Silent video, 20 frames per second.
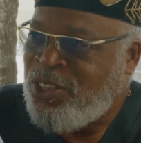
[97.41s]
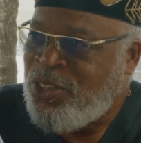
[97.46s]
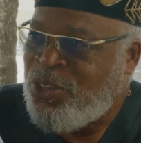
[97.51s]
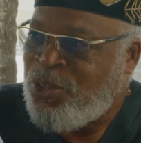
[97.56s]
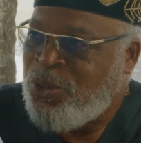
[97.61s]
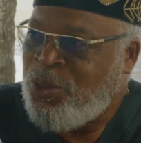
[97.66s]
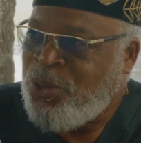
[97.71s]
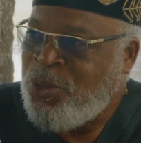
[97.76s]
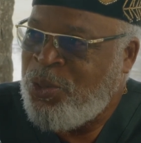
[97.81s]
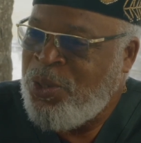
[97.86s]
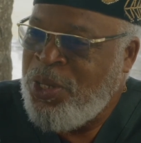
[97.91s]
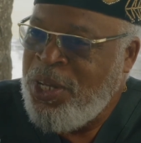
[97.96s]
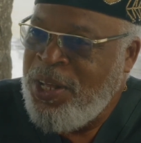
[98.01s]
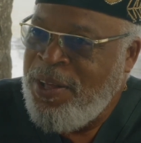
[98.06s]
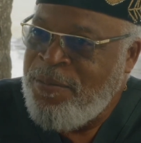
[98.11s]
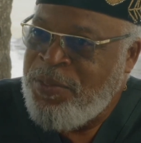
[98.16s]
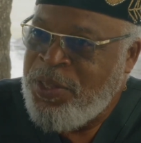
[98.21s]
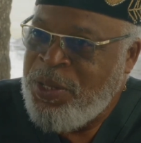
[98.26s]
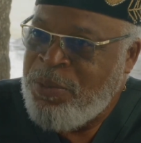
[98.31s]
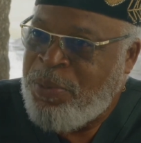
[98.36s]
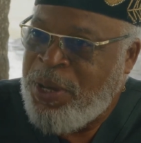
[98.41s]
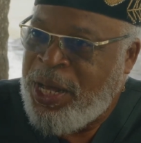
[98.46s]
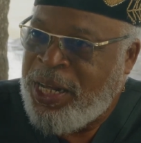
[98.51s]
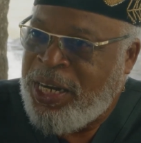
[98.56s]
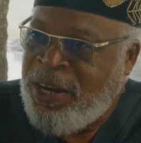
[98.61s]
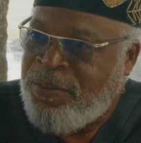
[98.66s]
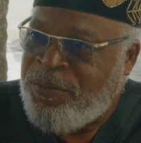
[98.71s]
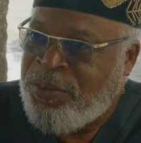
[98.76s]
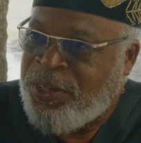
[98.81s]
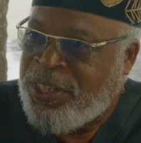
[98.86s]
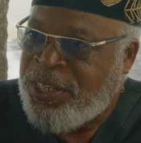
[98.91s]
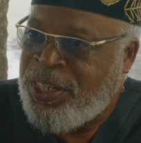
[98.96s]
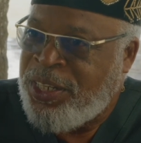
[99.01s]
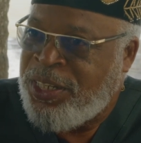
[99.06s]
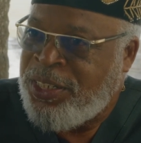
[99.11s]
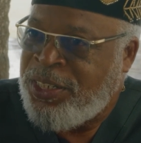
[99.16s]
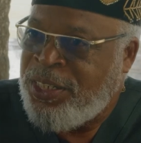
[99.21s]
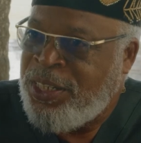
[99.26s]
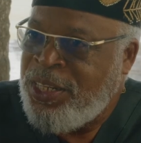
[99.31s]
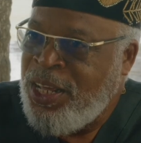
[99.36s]
into the
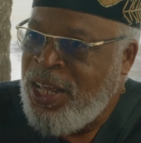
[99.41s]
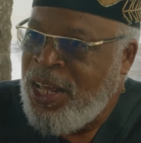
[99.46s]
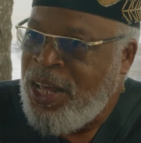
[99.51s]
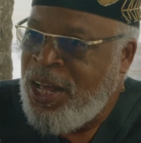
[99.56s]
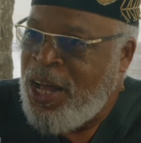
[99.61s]
Pan-African